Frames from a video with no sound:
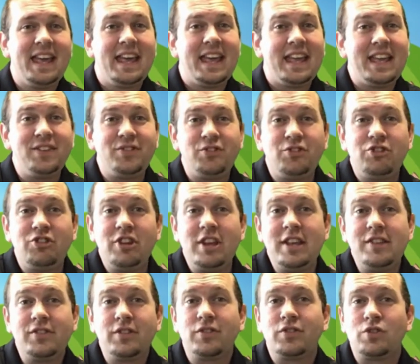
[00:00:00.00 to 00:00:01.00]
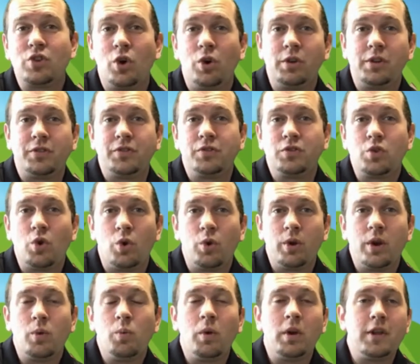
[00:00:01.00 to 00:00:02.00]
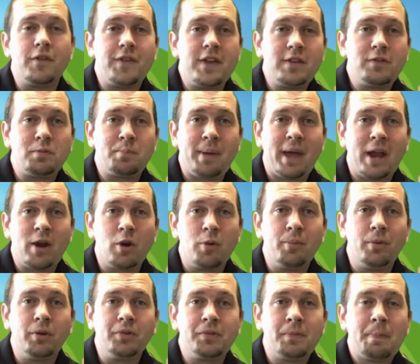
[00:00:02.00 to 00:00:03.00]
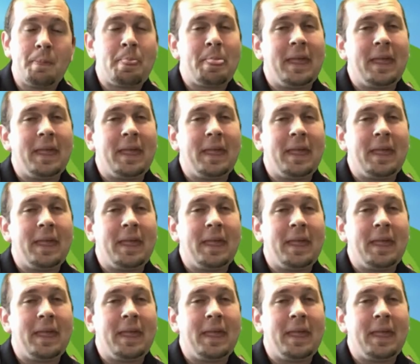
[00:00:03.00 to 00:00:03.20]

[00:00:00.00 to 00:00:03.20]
is Jesus told a story, one of his parables.